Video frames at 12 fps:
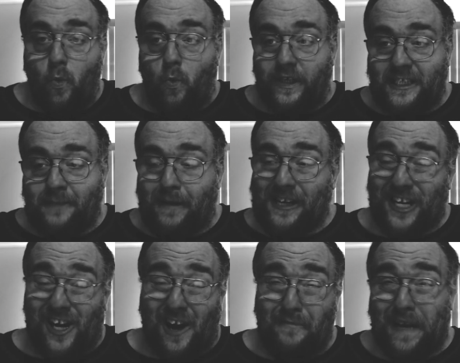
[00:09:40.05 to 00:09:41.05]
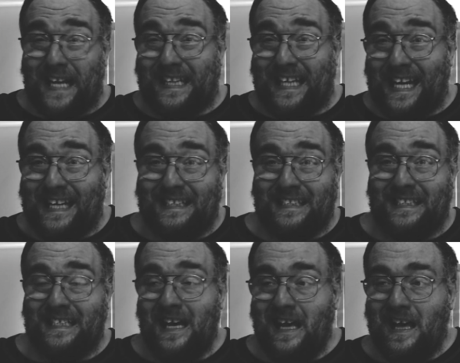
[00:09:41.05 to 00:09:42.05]
especially coming into
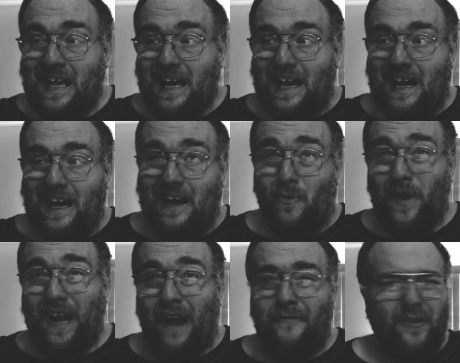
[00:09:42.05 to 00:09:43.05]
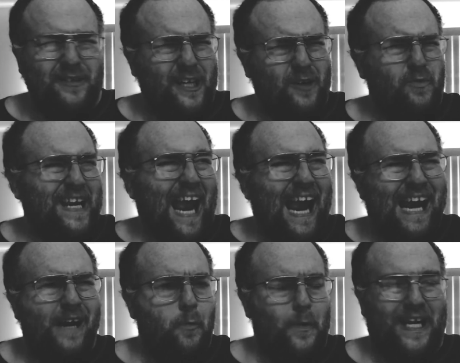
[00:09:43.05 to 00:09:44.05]
his uh, week, I think it was like week
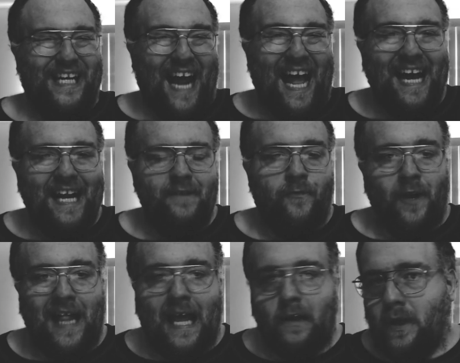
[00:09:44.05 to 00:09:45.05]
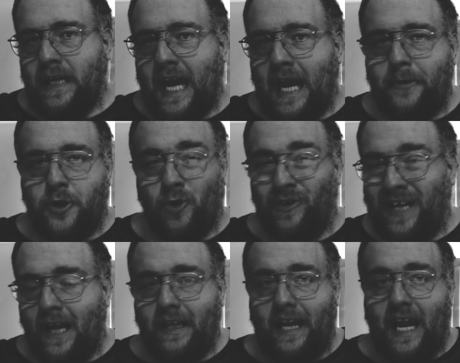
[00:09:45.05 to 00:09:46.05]
eight, week nine for Loyola Academy. Joe
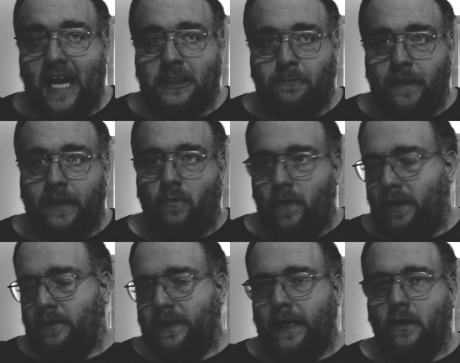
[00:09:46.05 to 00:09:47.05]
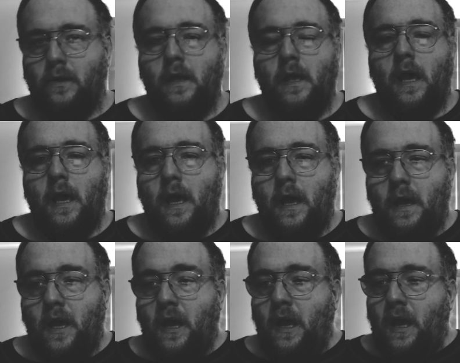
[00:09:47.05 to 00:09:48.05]
Kelly has been the real deal
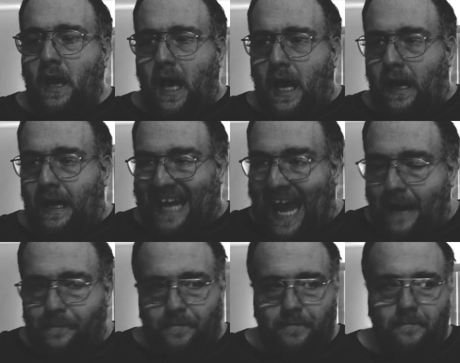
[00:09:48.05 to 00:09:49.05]
again,